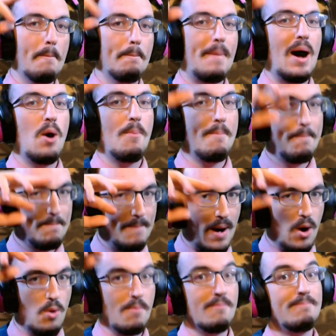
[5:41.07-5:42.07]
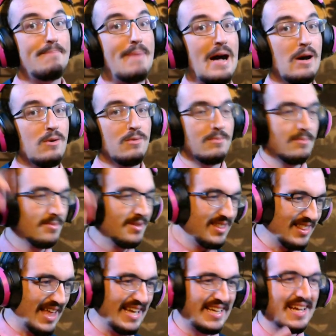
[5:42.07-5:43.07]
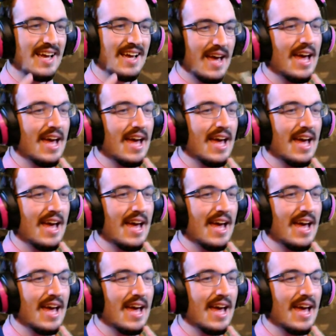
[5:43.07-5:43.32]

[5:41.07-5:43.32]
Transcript: Boom, boom, boom. Like,